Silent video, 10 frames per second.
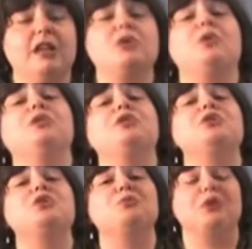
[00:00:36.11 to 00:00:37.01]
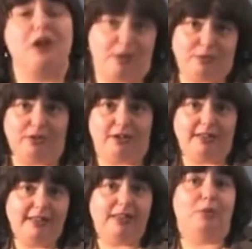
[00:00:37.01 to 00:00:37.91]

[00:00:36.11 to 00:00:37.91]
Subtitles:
It's called consumer comfort.